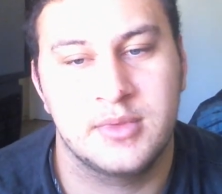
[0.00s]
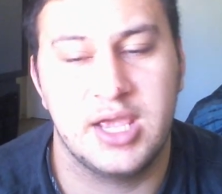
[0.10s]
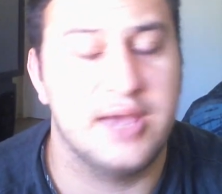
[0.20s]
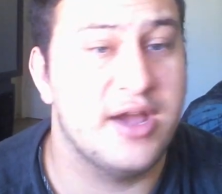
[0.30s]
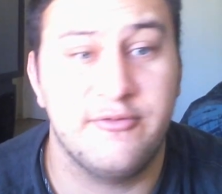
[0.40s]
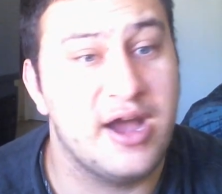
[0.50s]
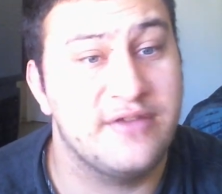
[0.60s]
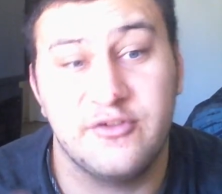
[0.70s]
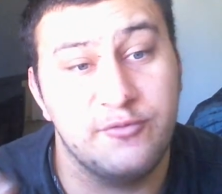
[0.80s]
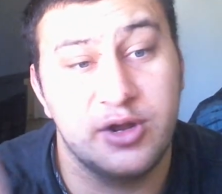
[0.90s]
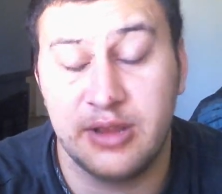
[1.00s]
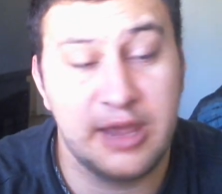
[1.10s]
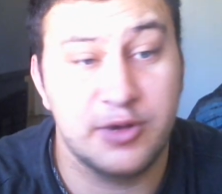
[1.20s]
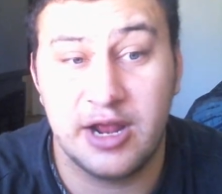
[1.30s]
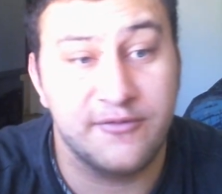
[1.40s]
And my wife and
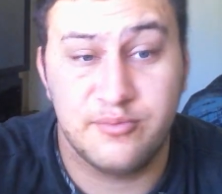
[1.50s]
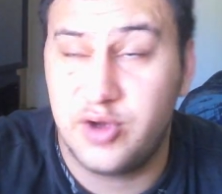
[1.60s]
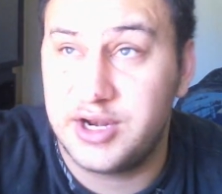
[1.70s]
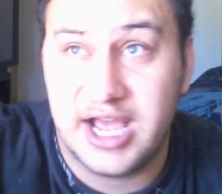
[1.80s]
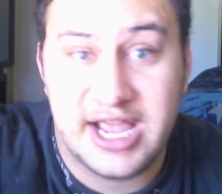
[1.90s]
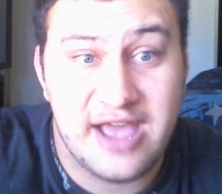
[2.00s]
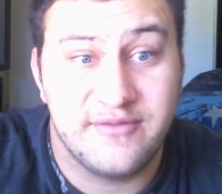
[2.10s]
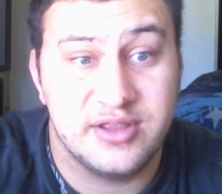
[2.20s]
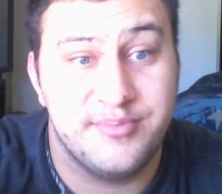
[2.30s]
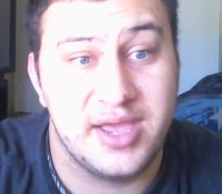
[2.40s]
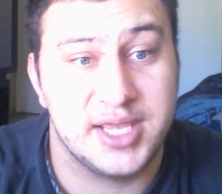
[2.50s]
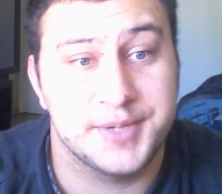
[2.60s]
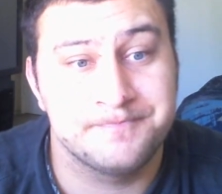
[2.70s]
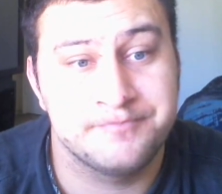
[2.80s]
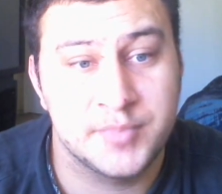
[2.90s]
whatever money I have in the bank.
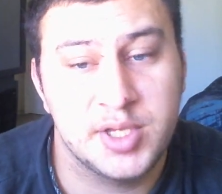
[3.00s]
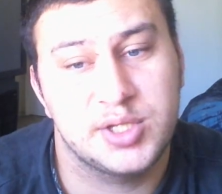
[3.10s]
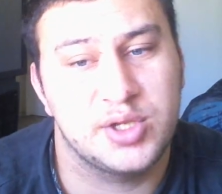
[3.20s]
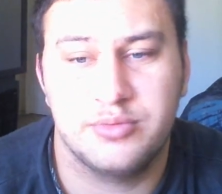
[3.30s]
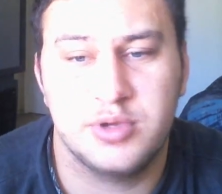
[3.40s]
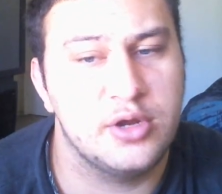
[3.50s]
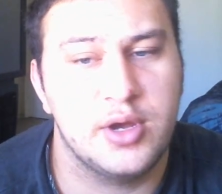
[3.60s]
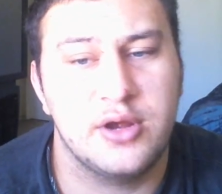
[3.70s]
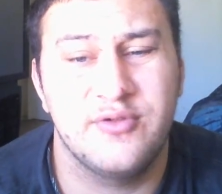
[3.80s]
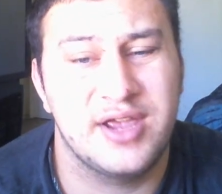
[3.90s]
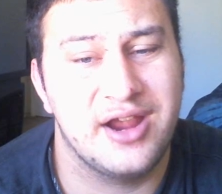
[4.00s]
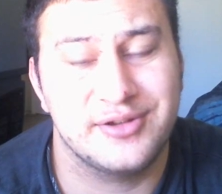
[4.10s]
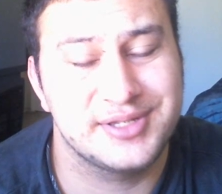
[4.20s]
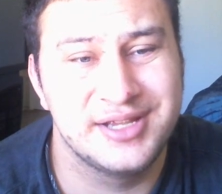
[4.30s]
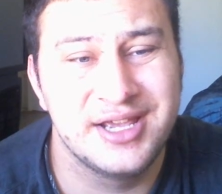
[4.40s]
So, you know what? Who
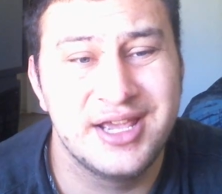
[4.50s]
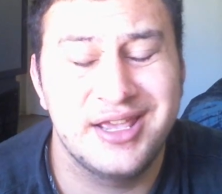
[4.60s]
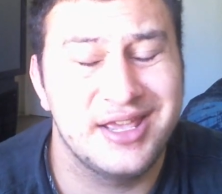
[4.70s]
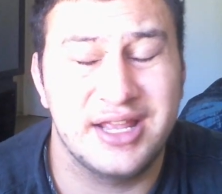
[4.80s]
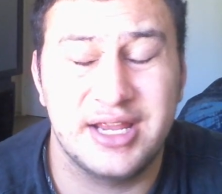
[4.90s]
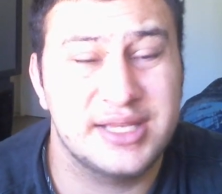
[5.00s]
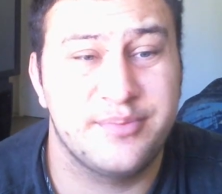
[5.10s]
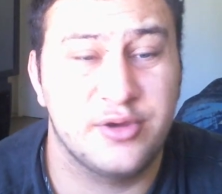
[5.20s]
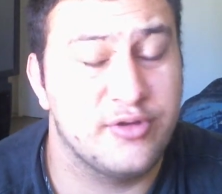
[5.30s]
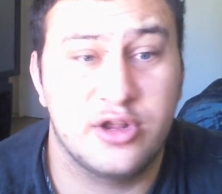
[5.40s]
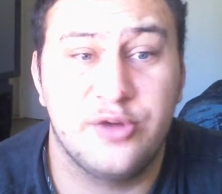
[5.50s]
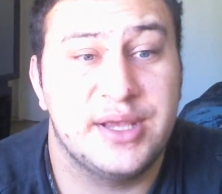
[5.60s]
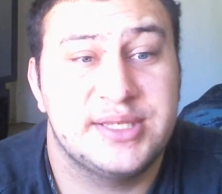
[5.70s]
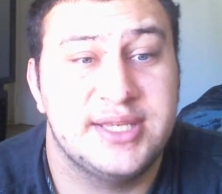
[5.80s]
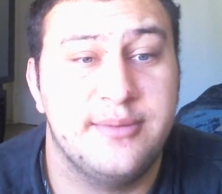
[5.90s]
cares? It is hypocritical
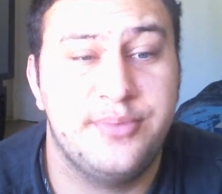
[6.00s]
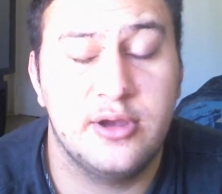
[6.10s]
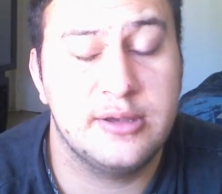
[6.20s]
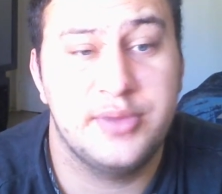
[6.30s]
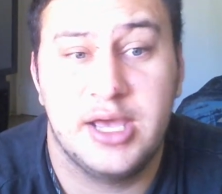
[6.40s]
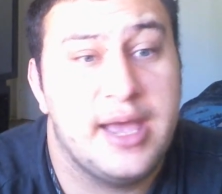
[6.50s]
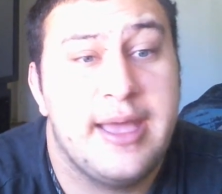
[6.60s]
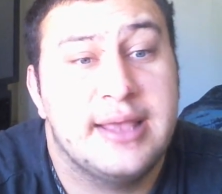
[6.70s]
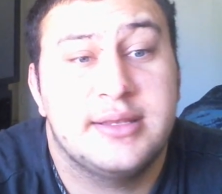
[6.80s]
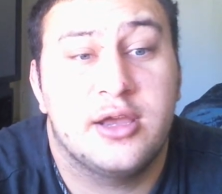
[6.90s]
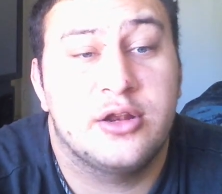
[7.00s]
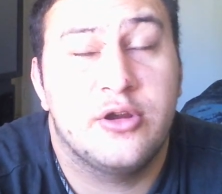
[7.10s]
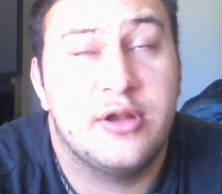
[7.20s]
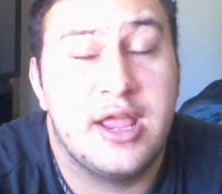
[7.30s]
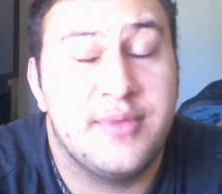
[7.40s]
by CM Punk, but it's not going
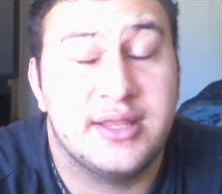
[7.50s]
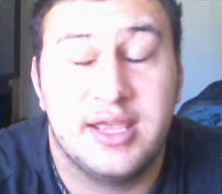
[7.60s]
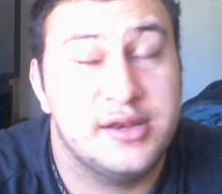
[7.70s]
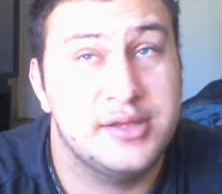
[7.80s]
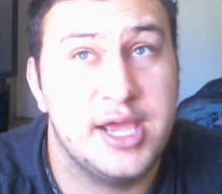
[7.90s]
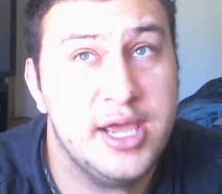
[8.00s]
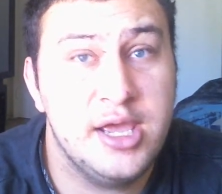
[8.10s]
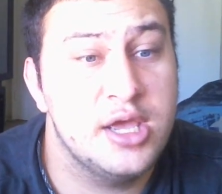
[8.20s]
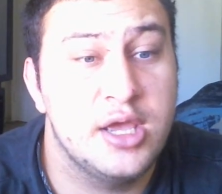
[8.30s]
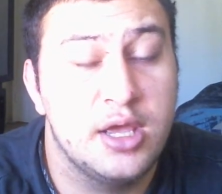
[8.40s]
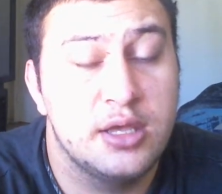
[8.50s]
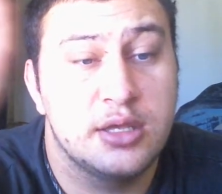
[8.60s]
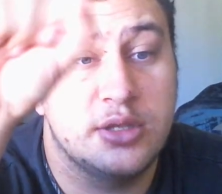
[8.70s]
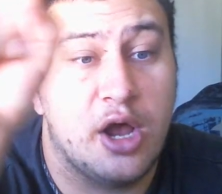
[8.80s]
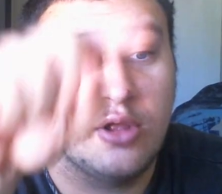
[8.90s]
to hurt him at the end of the day.
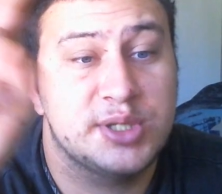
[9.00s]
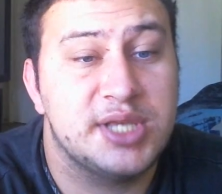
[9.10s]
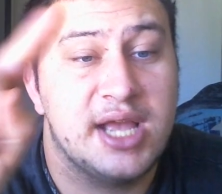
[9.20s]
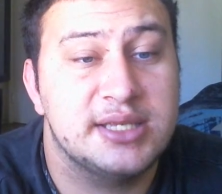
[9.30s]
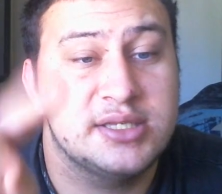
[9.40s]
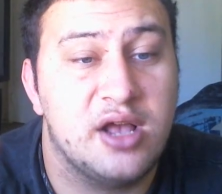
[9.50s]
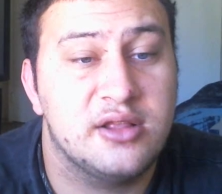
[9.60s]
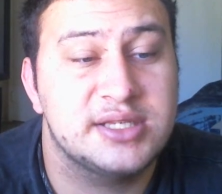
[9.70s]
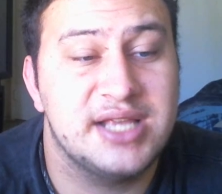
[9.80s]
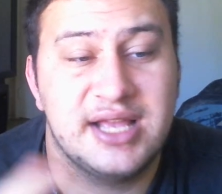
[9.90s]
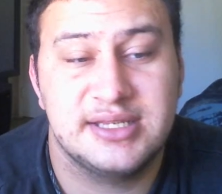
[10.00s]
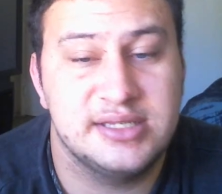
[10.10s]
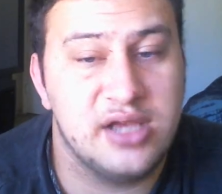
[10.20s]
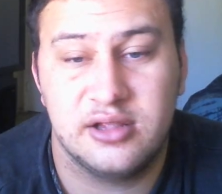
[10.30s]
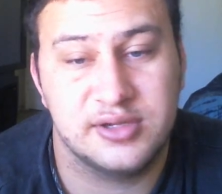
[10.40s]
Dollar signs, dollar
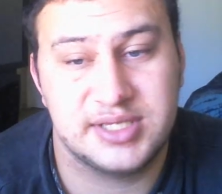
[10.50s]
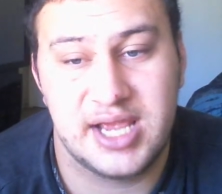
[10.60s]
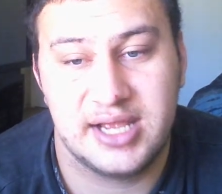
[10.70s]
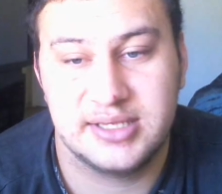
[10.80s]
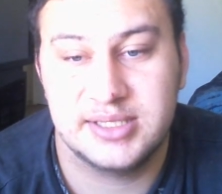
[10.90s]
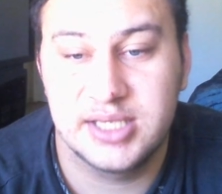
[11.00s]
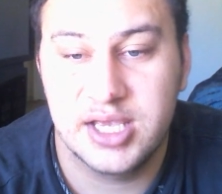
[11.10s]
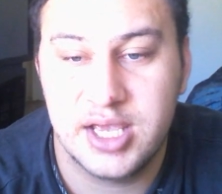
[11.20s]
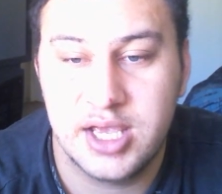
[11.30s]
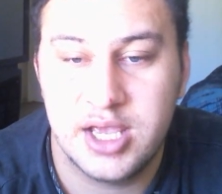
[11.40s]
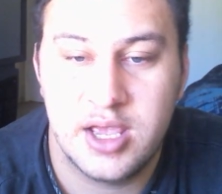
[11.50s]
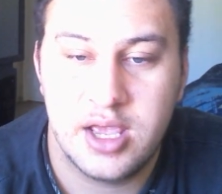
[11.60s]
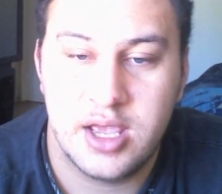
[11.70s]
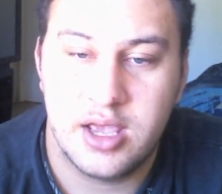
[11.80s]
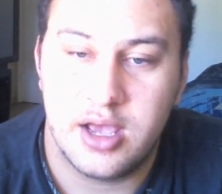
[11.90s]
signs, dollar signs.
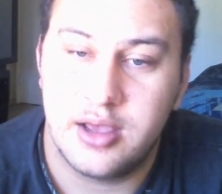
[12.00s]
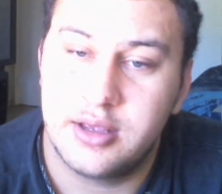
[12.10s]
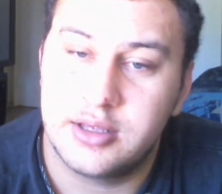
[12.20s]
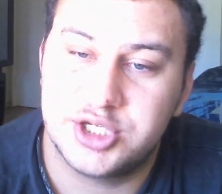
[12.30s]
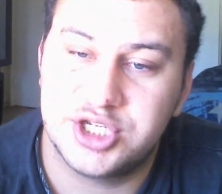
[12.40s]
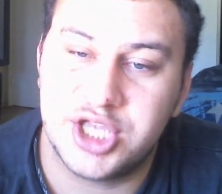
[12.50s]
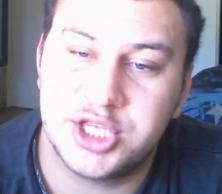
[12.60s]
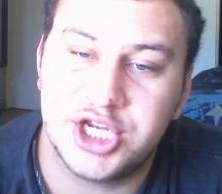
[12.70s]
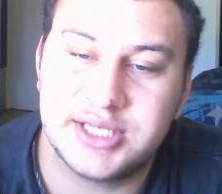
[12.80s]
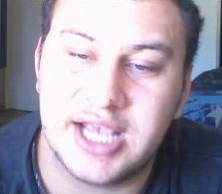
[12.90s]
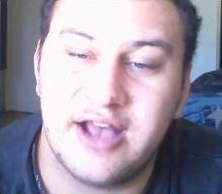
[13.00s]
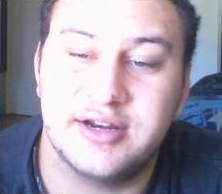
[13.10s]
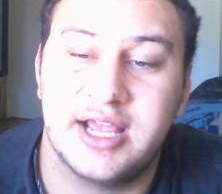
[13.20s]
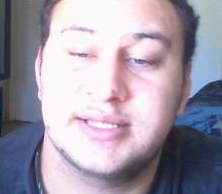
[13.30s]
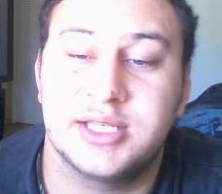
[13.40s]
Chase
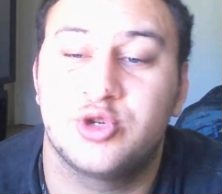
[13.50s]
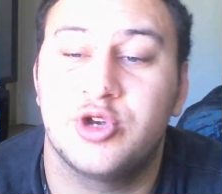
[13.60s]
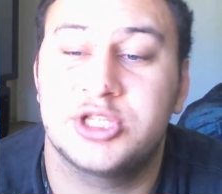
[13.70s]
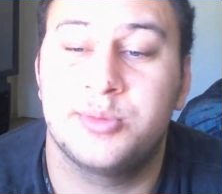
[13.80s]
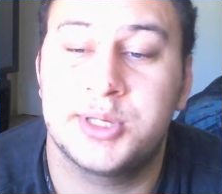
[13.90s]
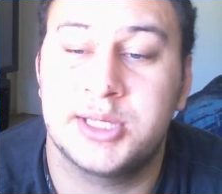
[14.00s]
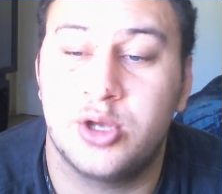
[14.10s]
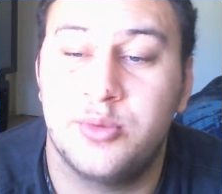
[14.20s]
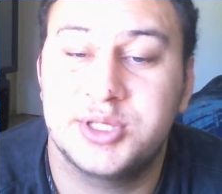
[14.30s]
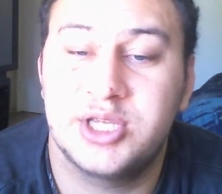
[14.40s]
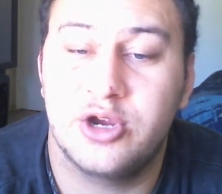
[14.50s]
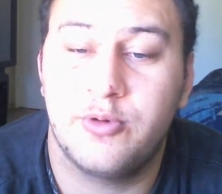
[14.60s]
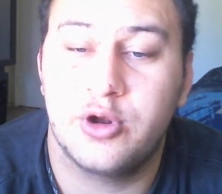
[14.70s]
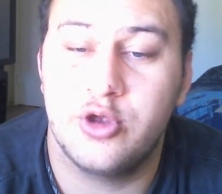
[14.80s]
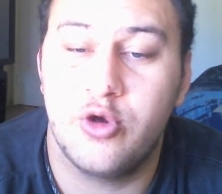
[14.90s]
Allen asks, since Christmas is almost here,
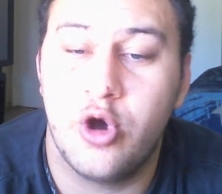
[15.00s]
what are you